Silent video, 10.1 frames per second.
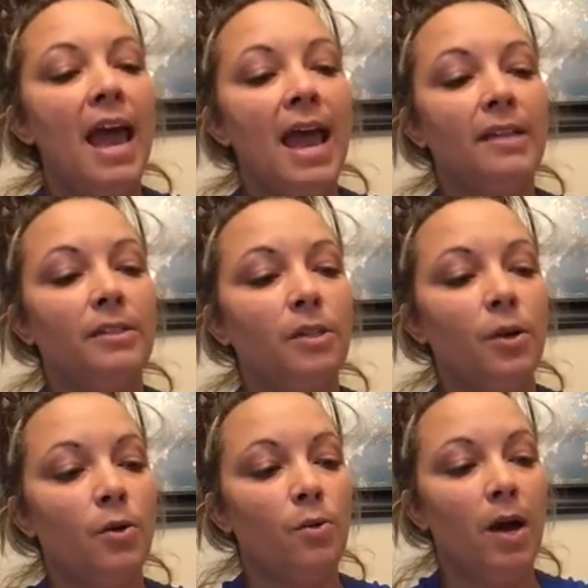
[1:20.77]
and
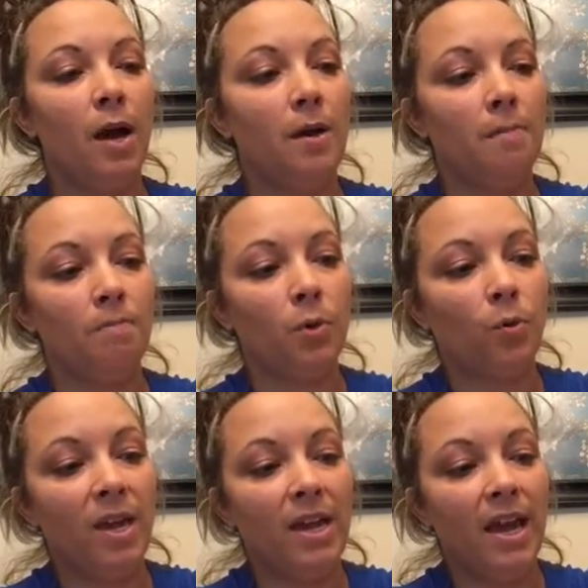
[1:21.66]
so he
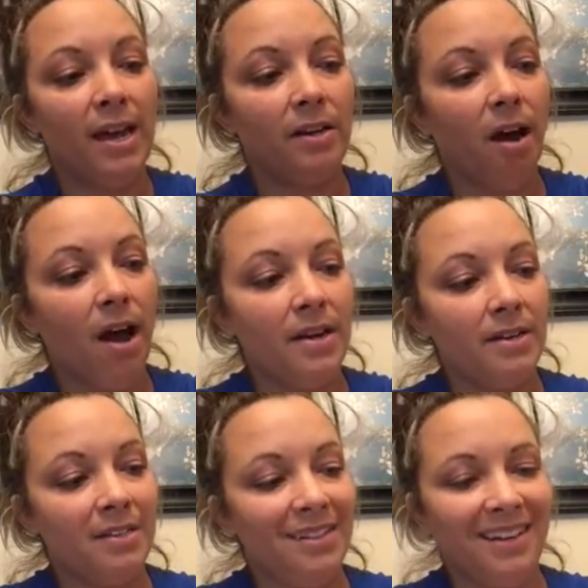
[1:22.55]
had
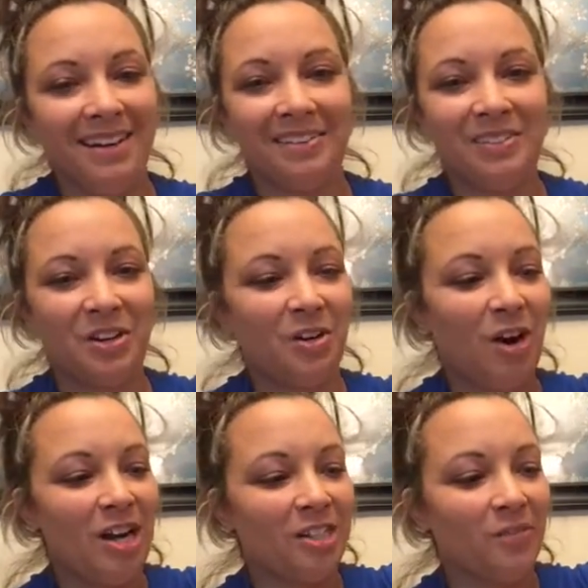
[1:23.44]
gotten, it's going to
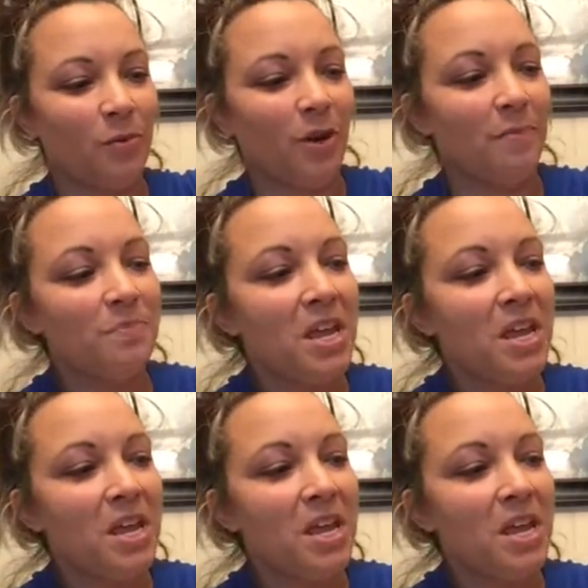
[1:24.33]
crash everywhere,